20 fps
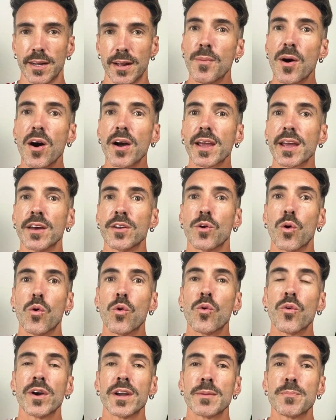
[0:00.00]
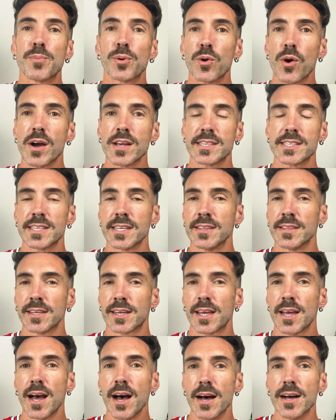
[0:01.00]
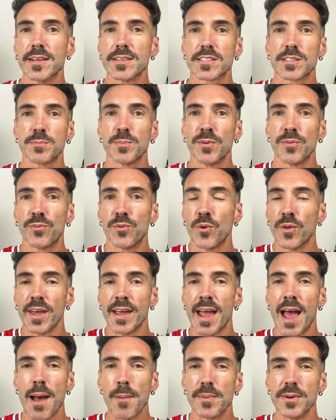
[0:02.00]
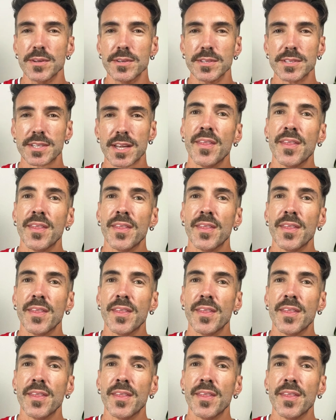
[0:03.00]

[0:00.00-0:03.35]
The market had already priced in the cuts before they happened,